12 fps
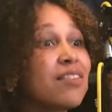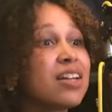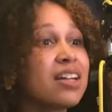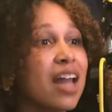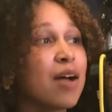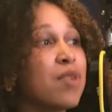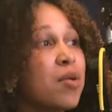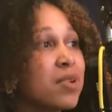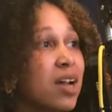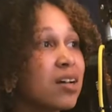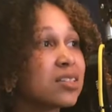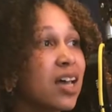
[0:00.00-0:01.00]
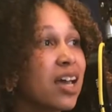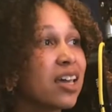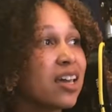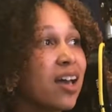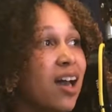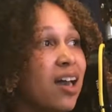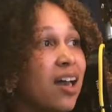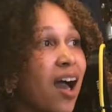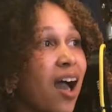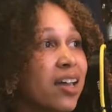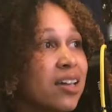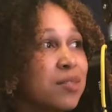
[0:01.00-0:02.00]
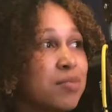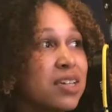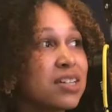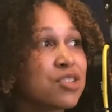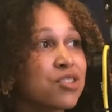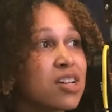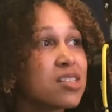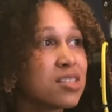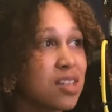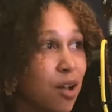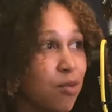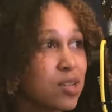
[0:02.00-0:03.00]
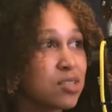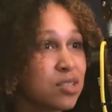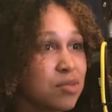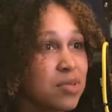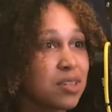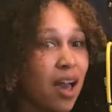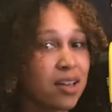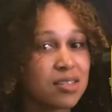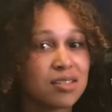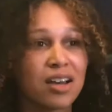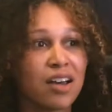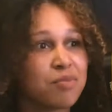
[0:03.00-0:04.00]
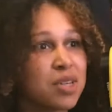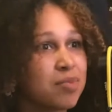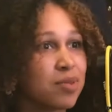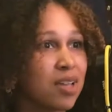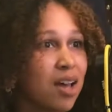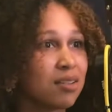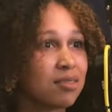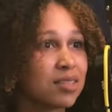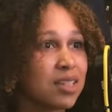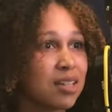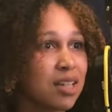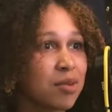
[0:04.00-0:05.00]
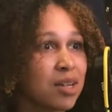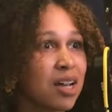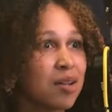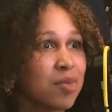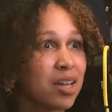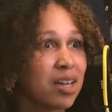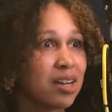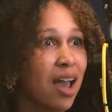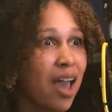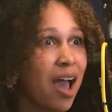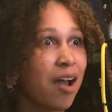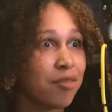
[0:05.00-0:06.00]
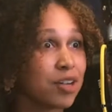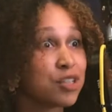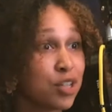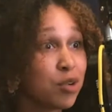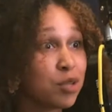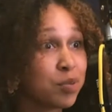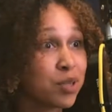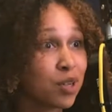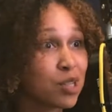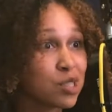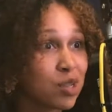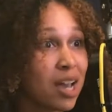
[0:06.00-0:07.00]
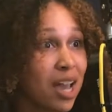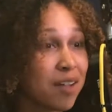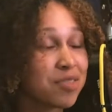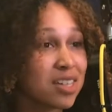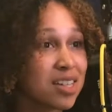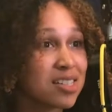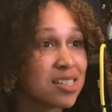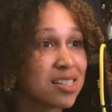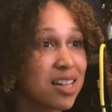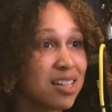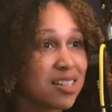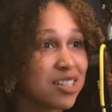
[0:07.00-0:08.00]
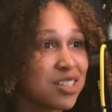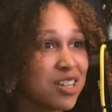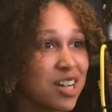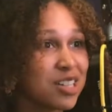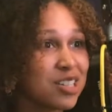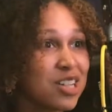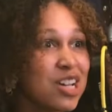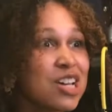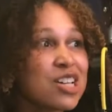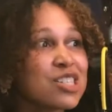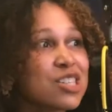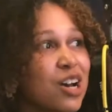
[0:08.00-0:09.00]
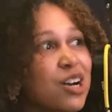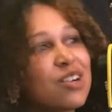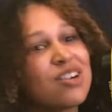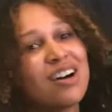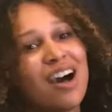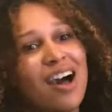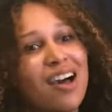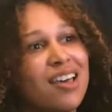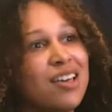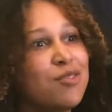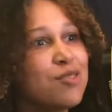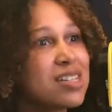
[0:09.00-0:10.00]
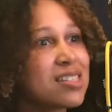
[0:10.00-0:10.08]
even in that moment, I was like, I could be as stressed as I want to, but I still have people that said they were coming, and I have a show to put on, so I have to get it together, you know? So it